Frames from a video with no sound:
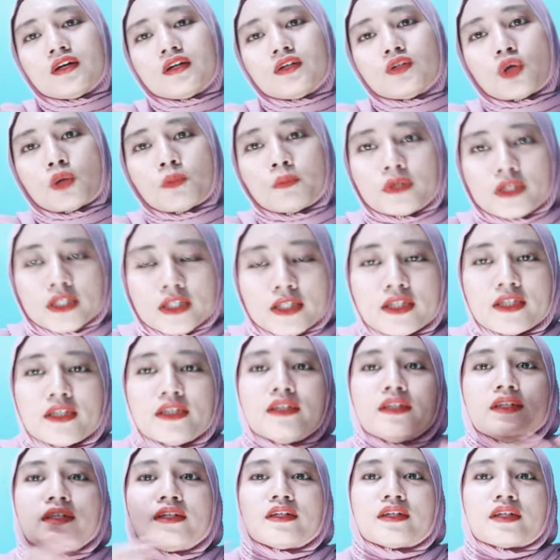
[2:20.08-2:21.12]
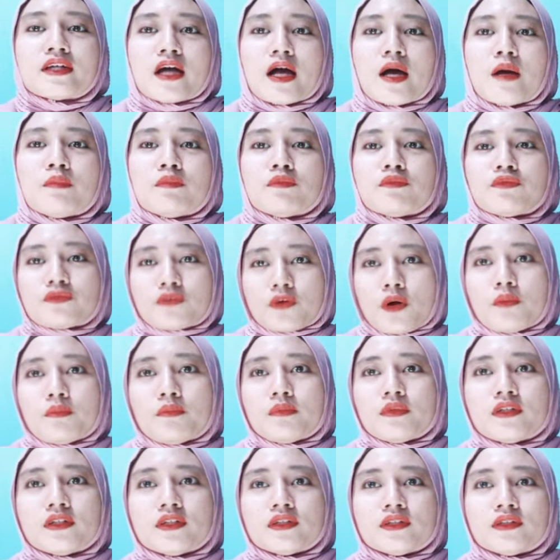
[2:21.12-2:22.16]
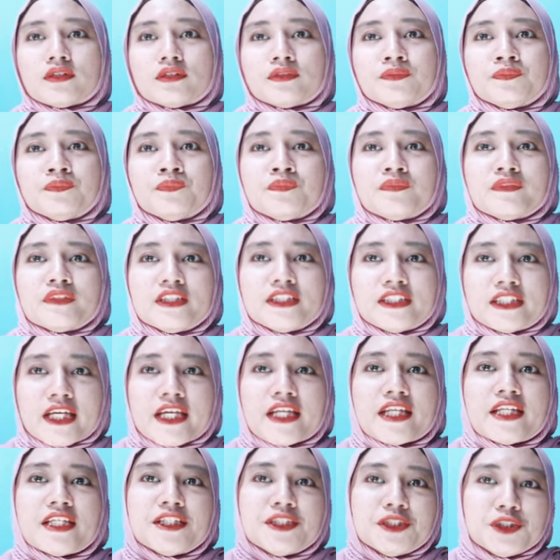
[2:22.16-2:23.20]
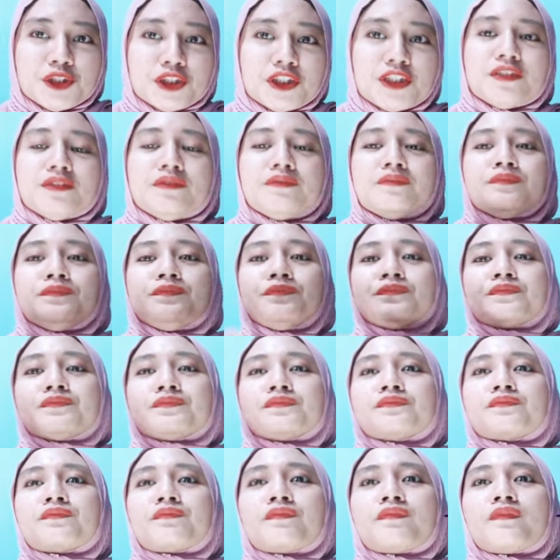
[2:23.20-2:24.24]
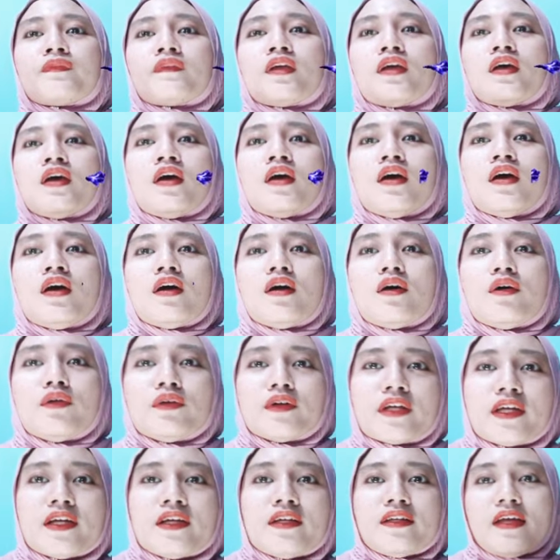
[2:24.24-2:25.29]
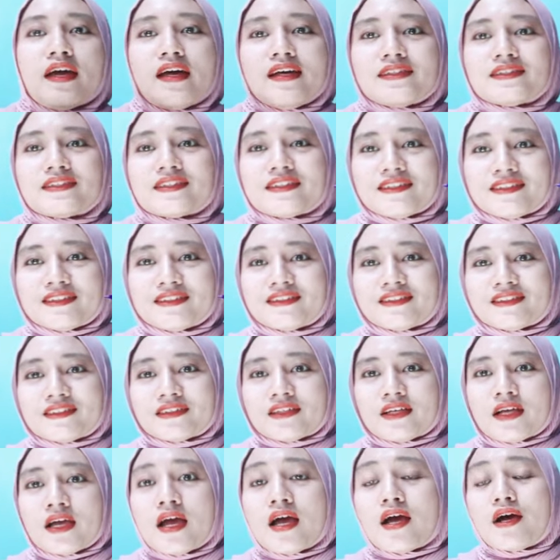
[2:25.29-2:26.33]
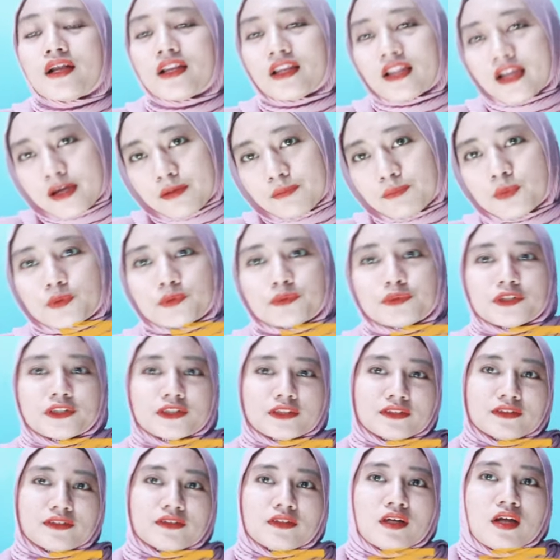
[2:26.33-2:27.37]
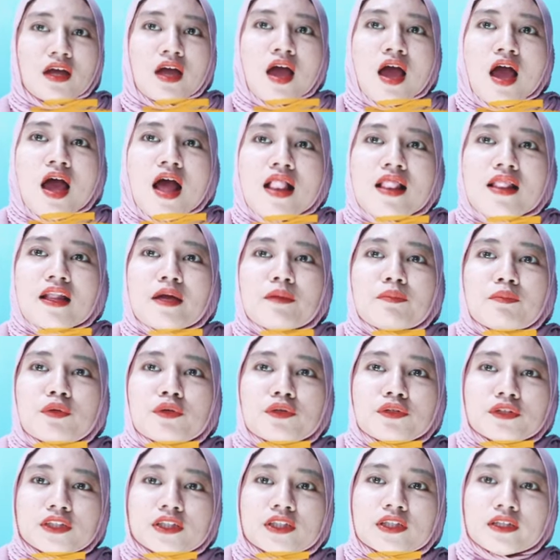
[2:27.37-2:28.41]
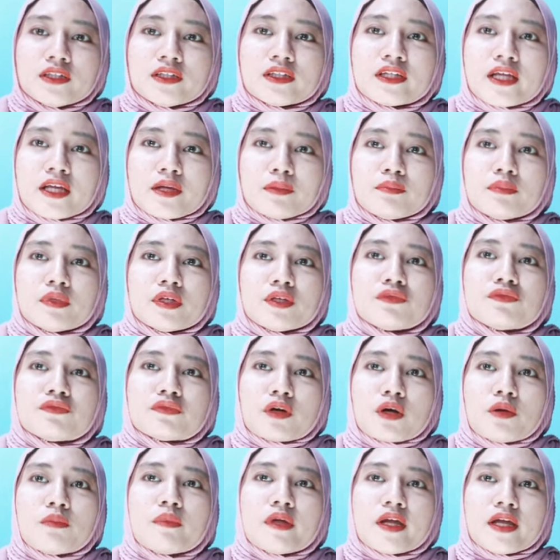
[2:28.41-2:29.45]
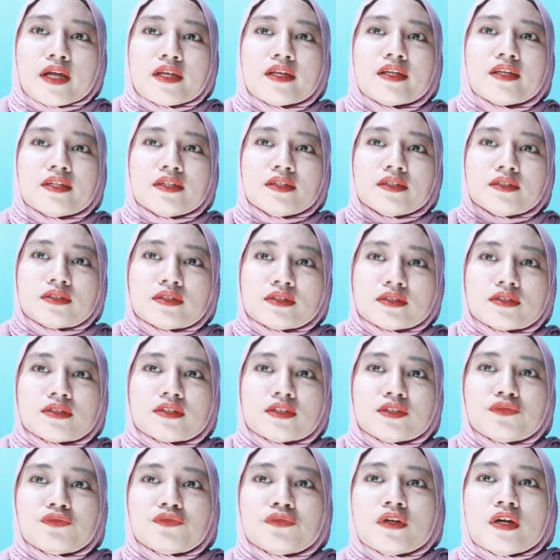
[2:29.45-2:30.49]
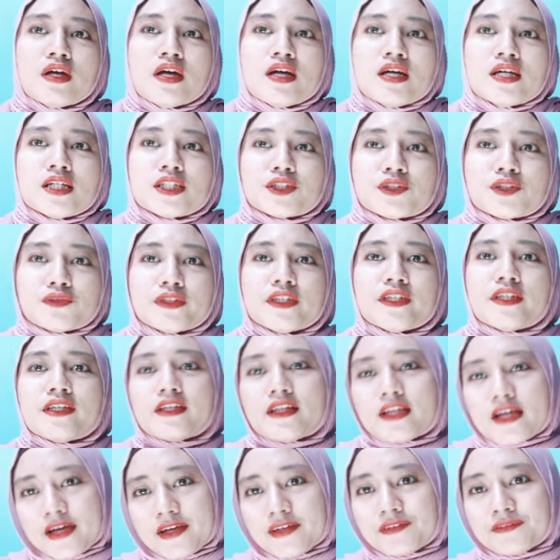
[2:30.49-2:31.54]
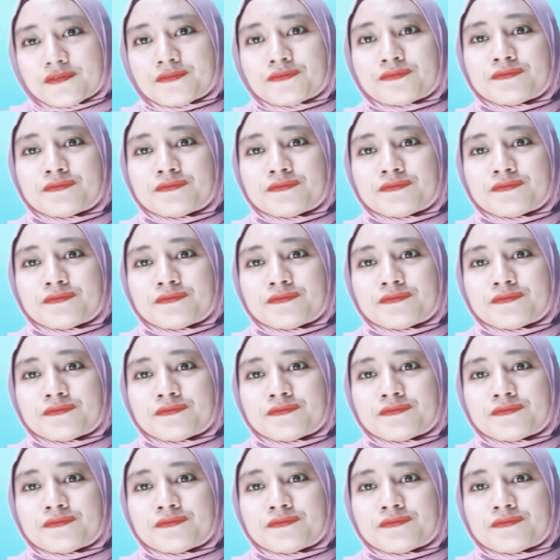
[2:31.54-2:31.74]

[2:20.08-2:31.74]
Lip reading: normally come from a jet engine. Okay, next is light pollution. Light pollution can be from an intrusive street light.